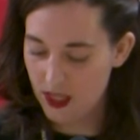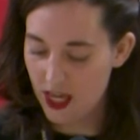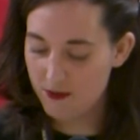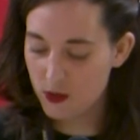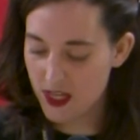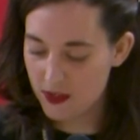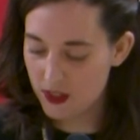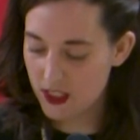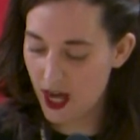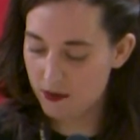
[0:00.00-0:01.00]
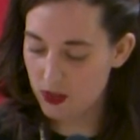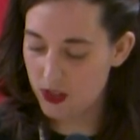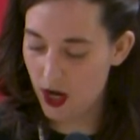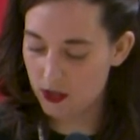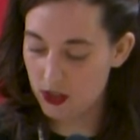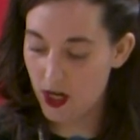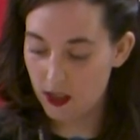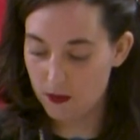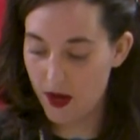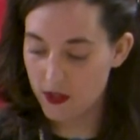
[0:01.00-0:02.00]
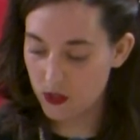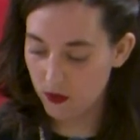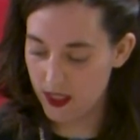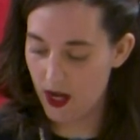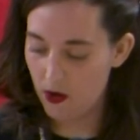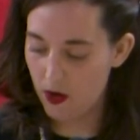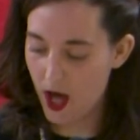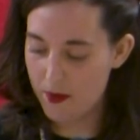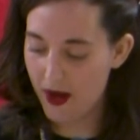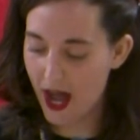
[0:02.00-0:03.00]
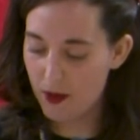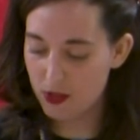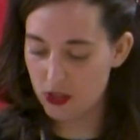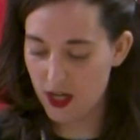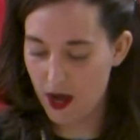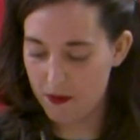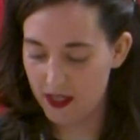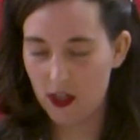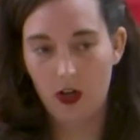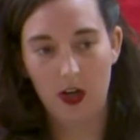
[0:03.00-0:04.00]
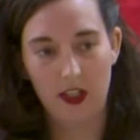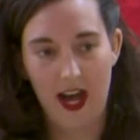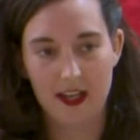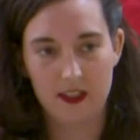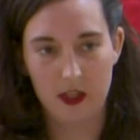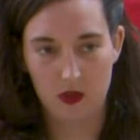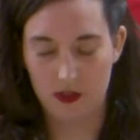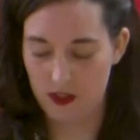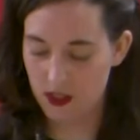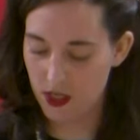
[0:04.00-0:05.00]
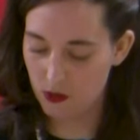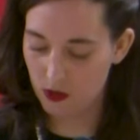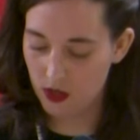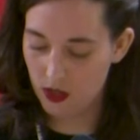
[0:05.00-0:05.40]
If you take the time to talk to Dr. Boscarino about how much a topic in her class interested you,